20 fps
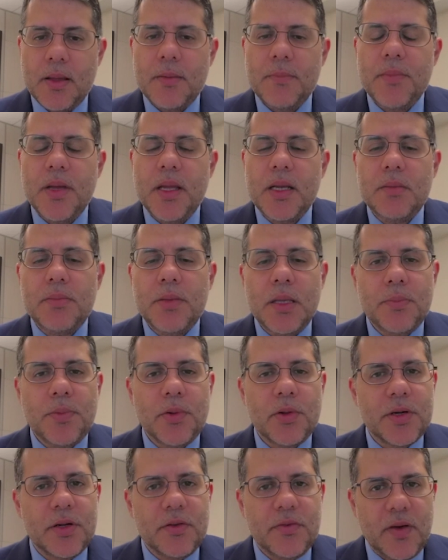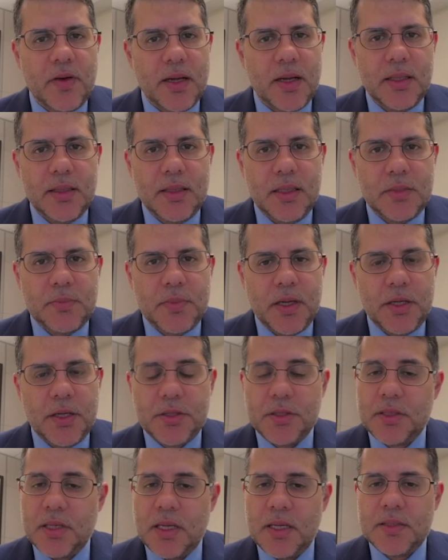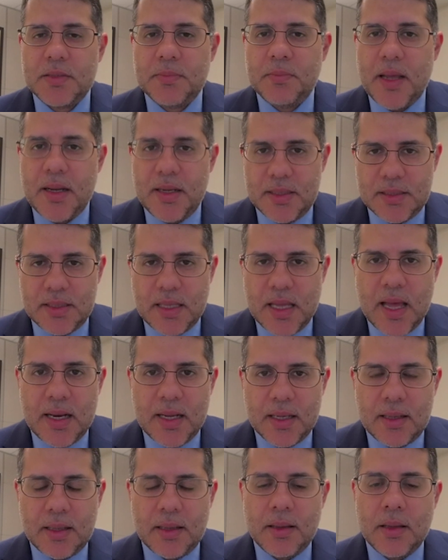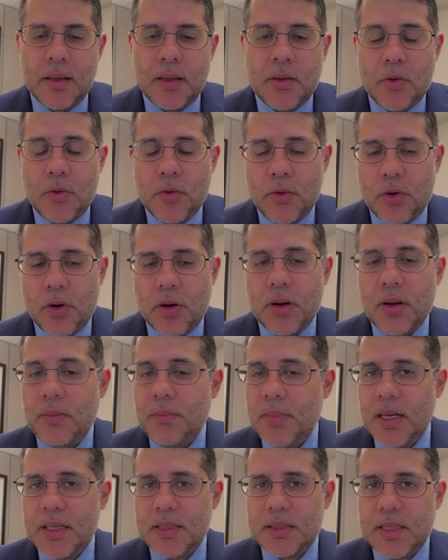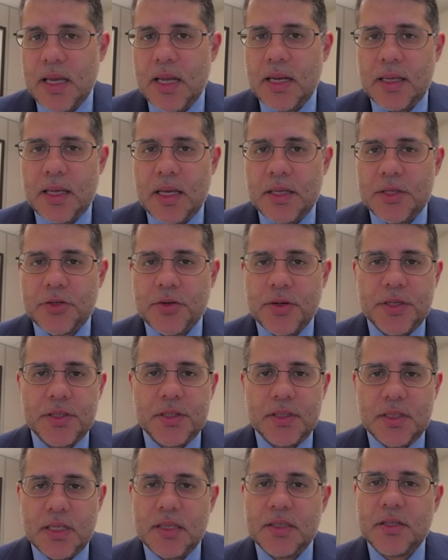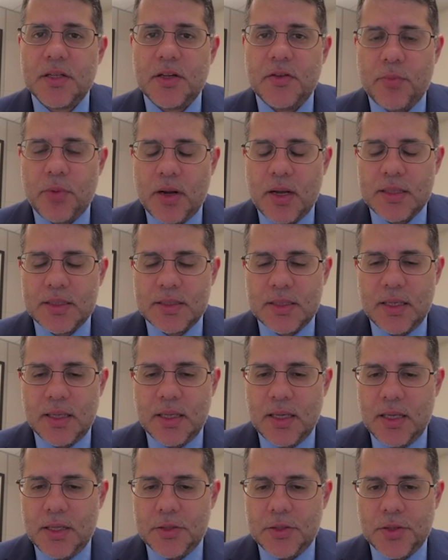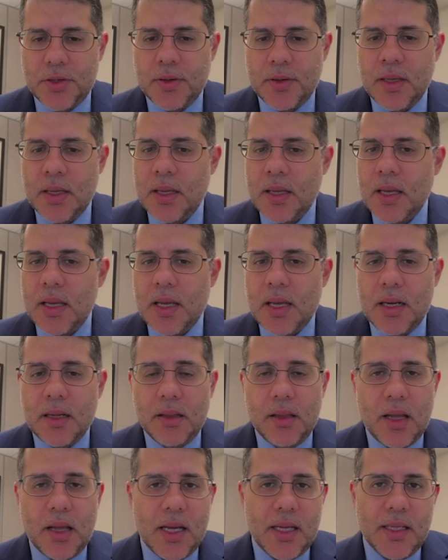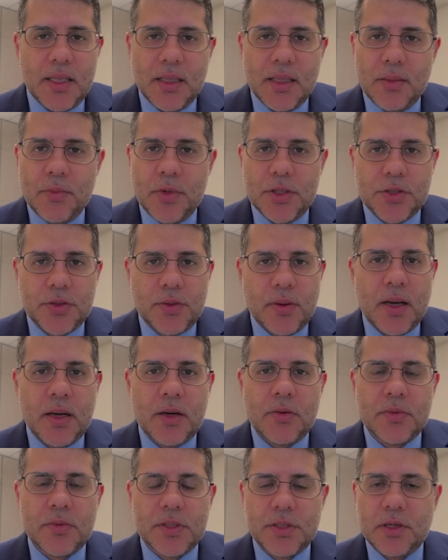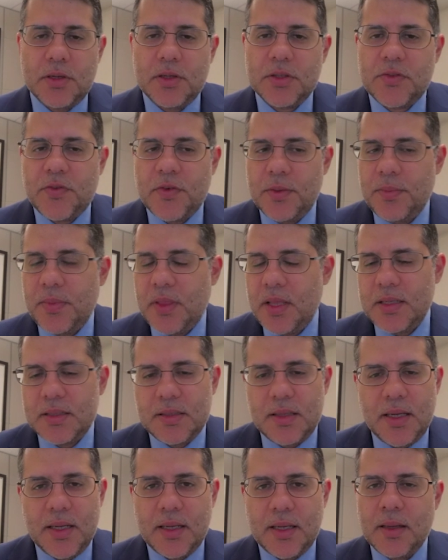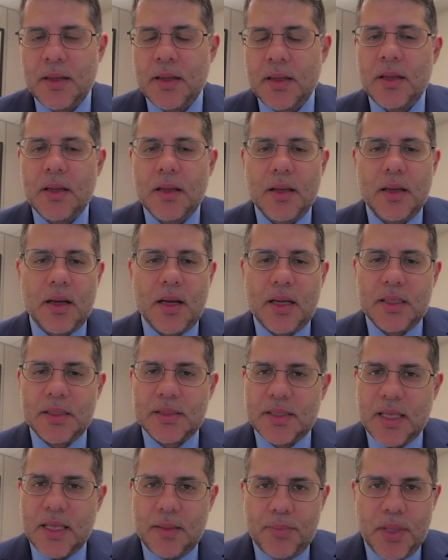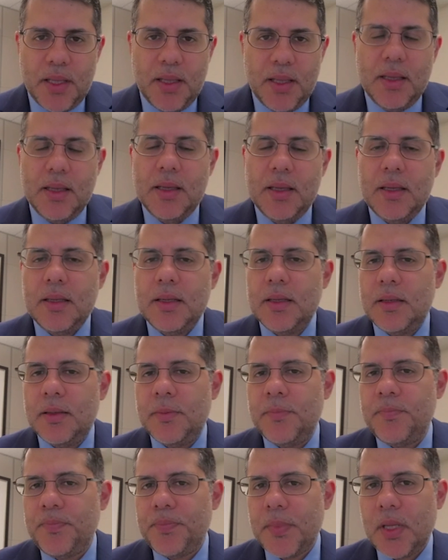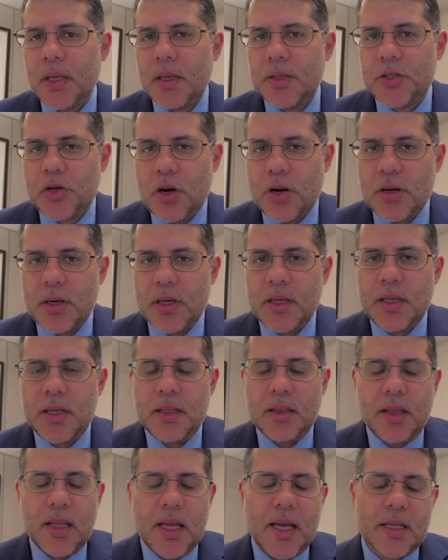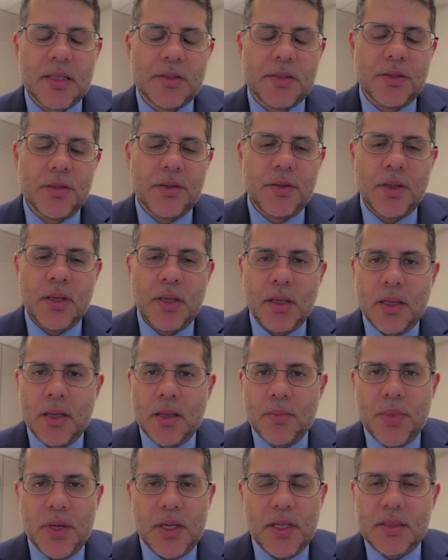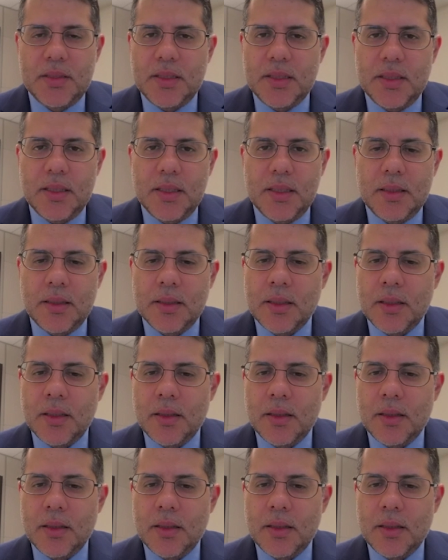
Many people are defining these patients as metastatic or metastatic castration sensitive prostate cancer and aligning them with trial results from things like uh, Stampede and CHAARTED and Latitude. But indeed,